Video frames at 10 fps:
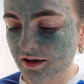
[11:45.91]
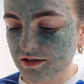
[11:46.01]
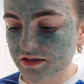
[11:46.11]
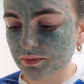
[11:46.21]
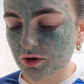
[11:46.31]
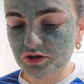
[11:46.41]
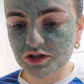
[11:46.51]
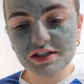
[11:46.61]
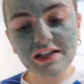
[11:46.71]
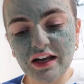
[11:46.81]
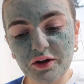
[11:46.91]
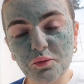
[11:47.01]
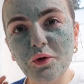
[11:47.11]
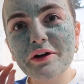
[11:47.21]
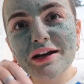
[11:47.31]
subconsciously like
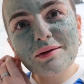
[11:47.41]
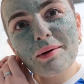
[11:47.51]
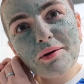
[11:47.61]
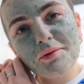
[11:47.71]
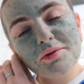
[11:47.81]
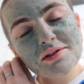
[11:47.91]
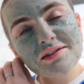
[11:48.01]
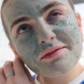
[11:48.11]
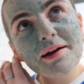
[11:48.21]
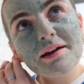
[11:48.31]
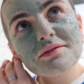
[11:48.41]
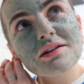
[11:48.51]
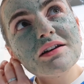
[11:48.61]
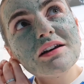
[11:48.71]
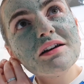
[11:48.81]
worried about all the stuff I have to
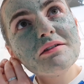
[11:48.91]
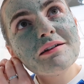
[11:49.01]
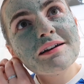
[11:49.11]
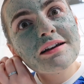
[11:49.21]
do.